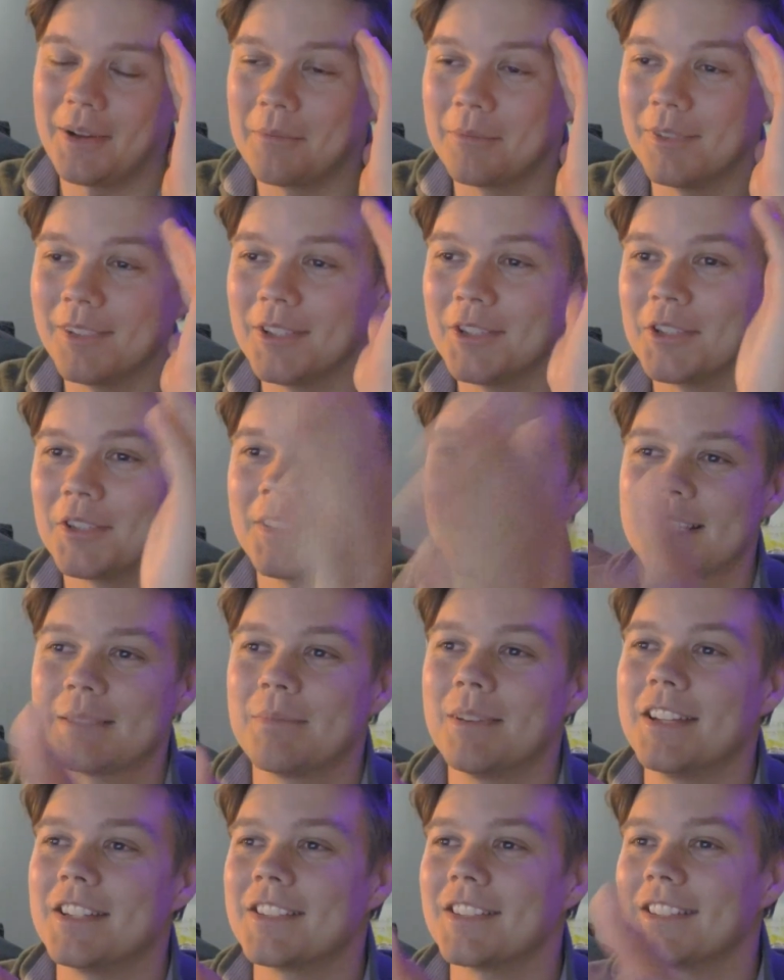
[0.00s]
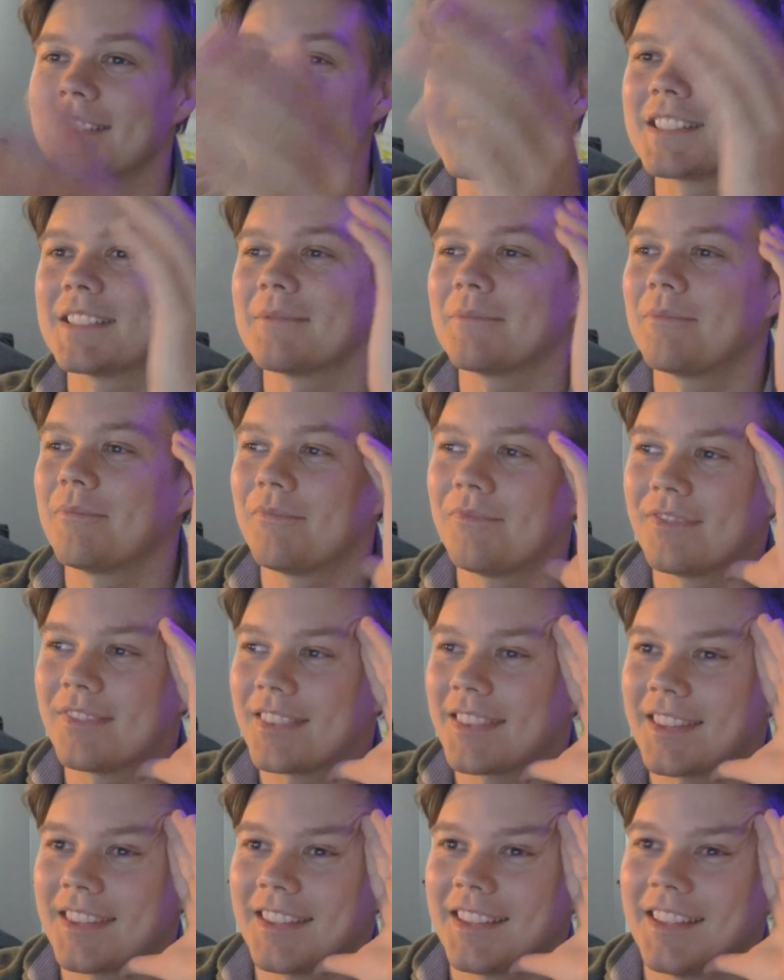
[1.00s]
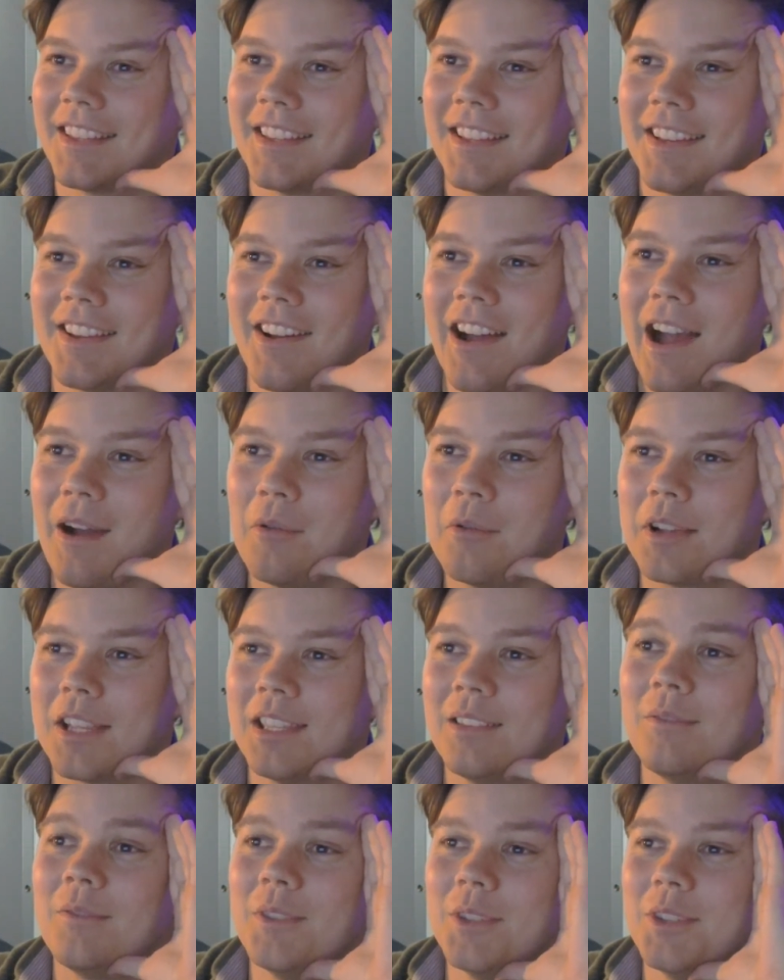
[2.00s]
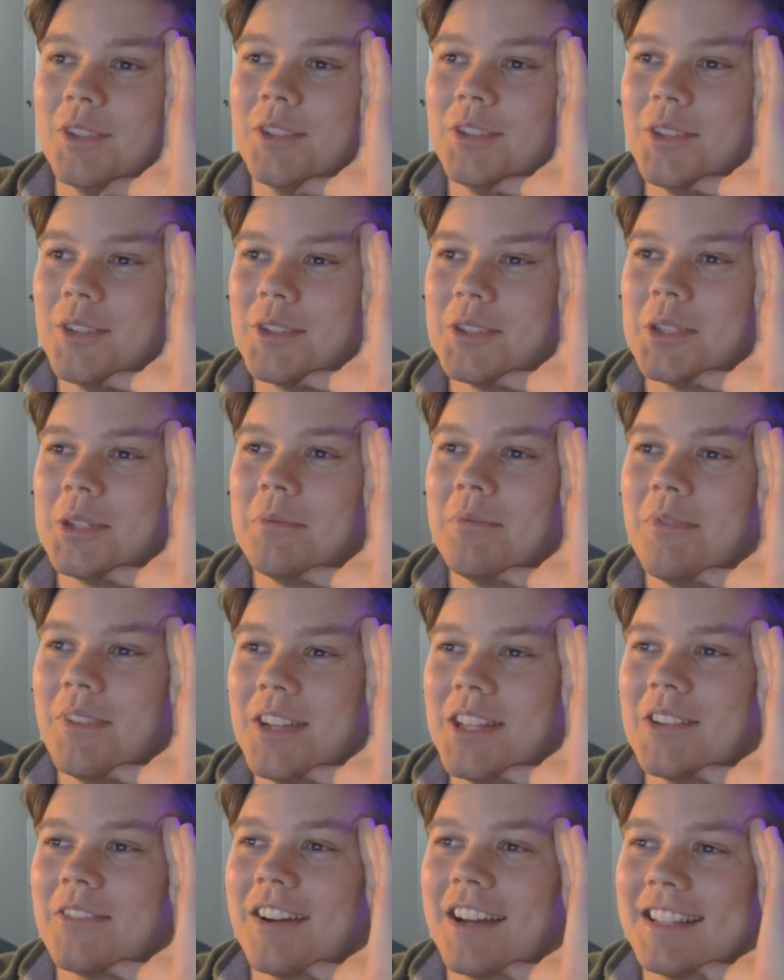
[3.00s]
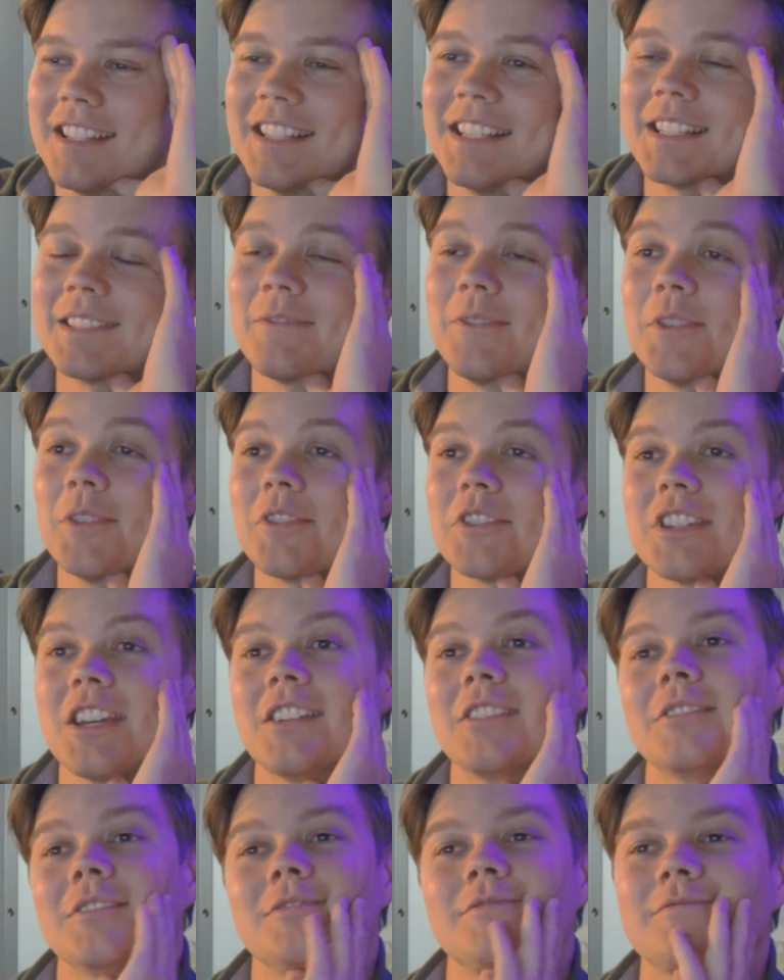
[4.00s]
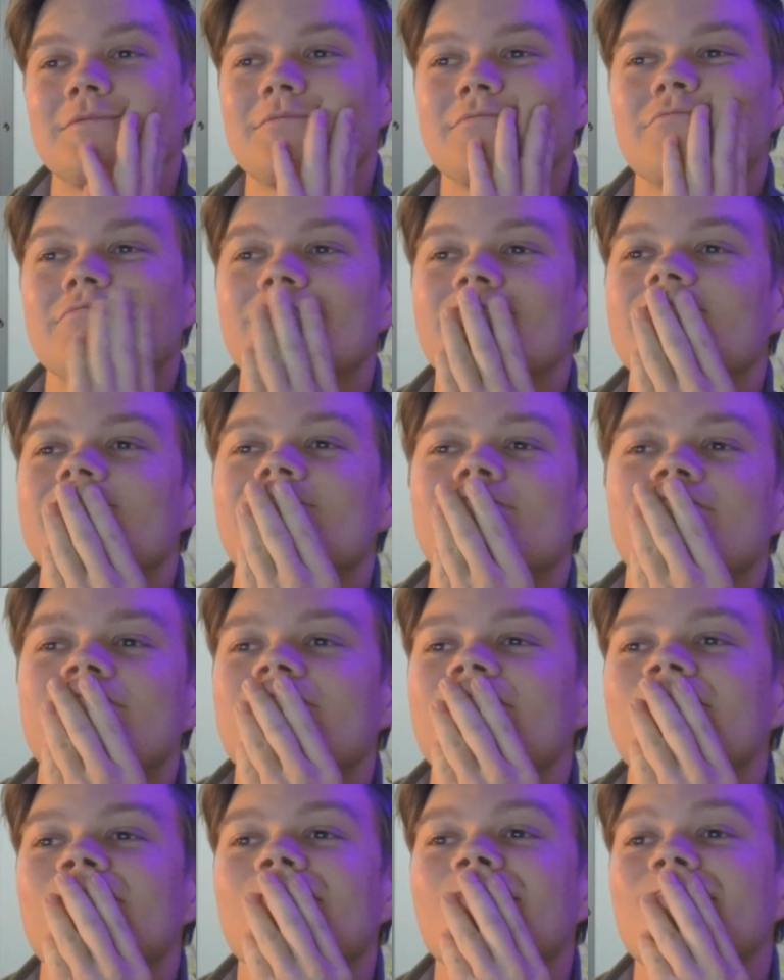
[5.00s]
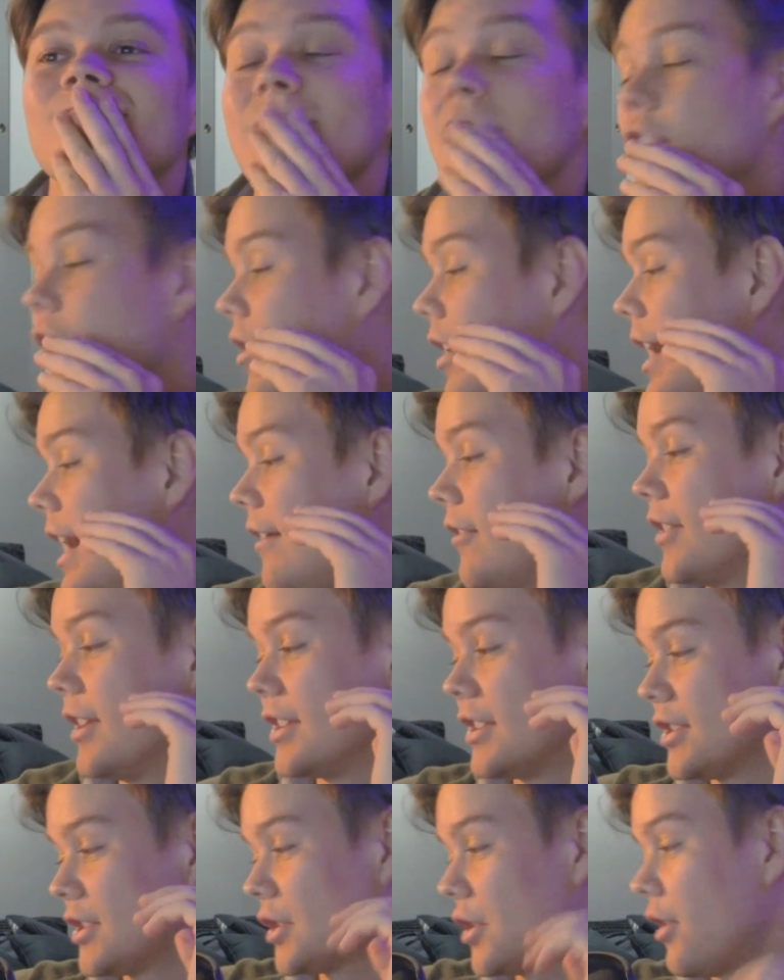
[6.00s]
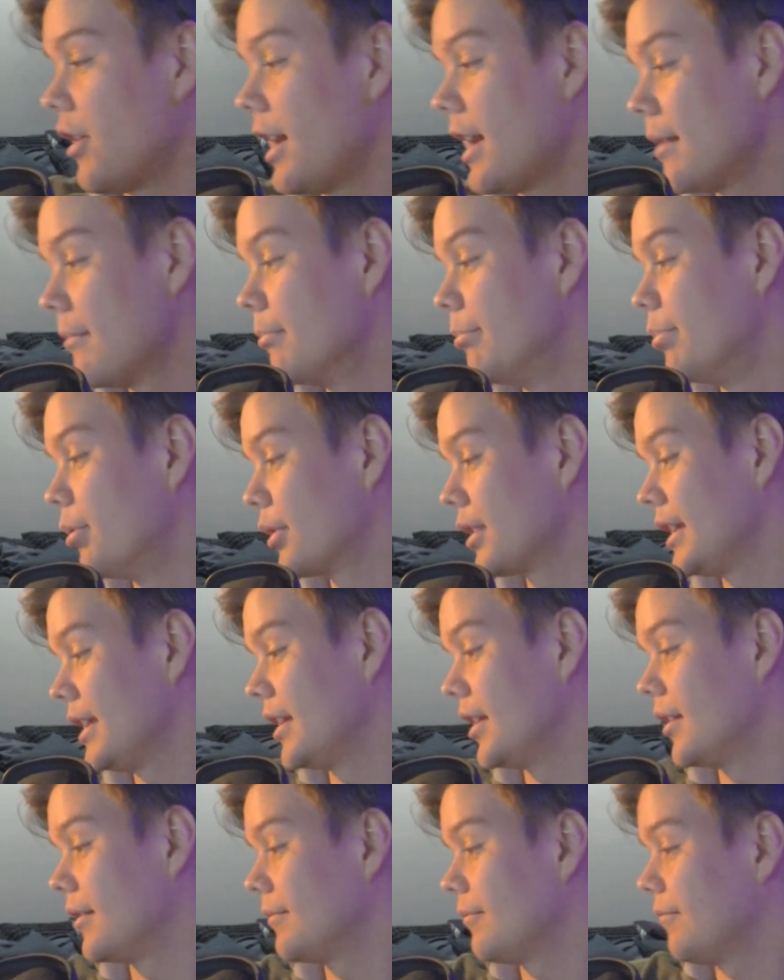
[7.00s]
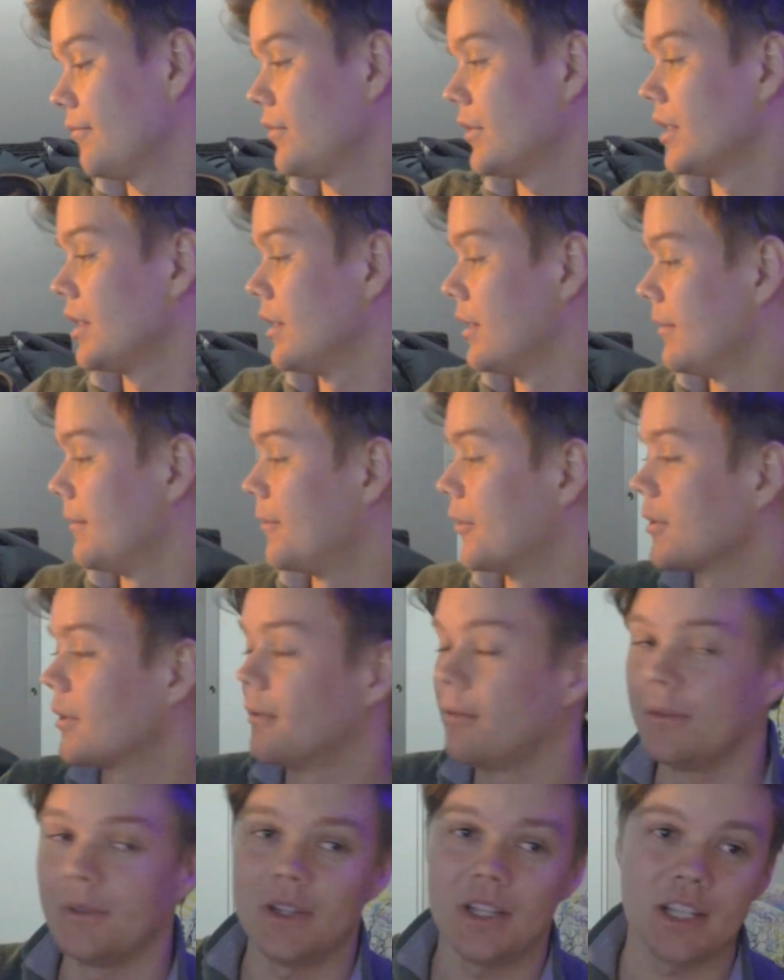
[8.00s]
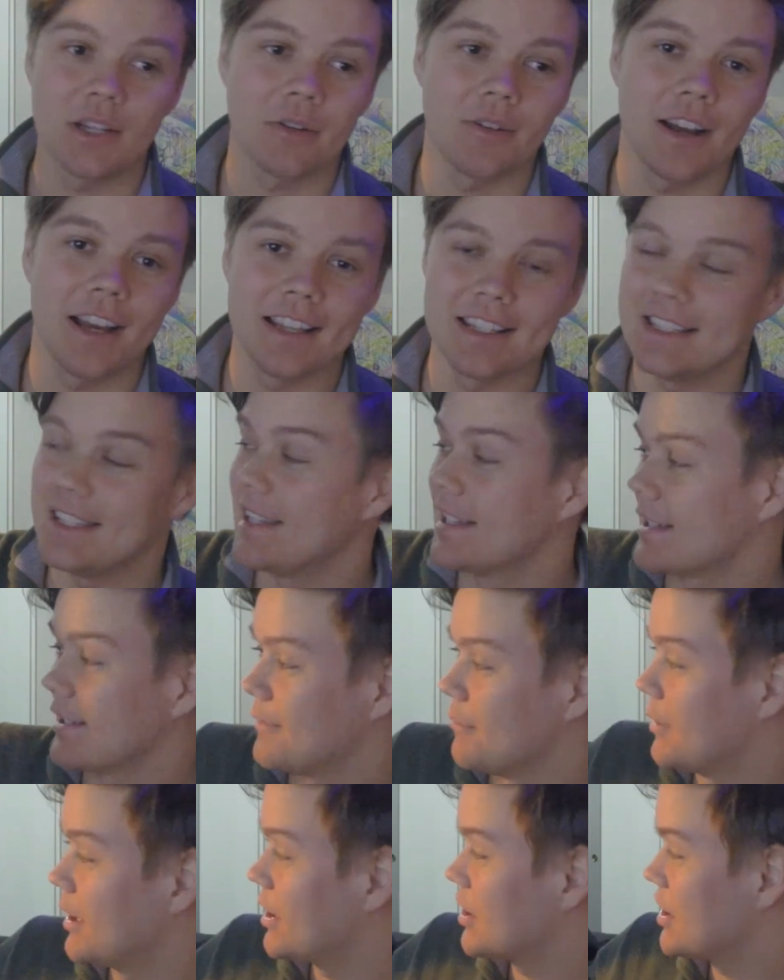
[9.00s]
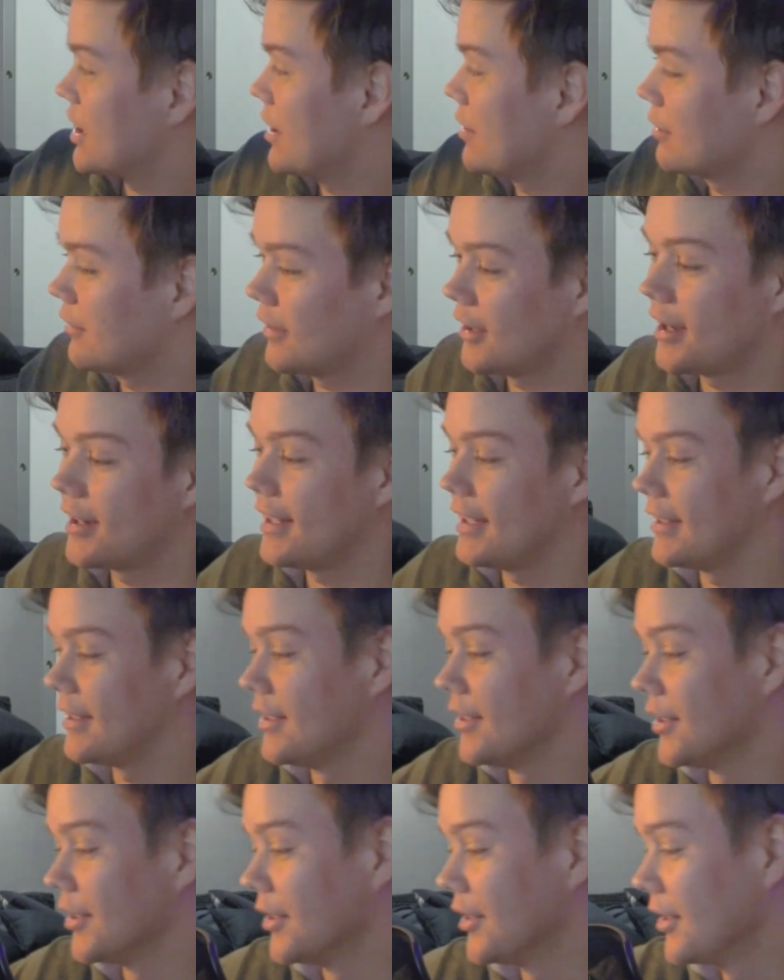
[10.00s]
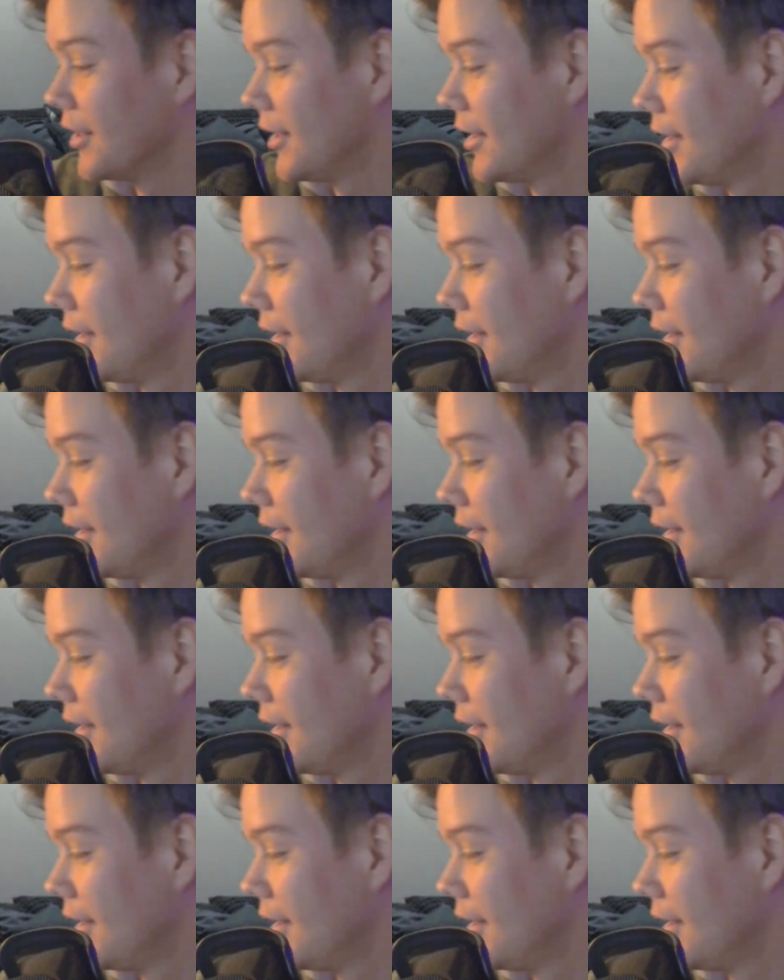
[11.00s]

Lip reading: I'm literally speechless. I will give you YouTube video ideas for your channel. I have an entire book here full of video ideas for my channel that I need to do,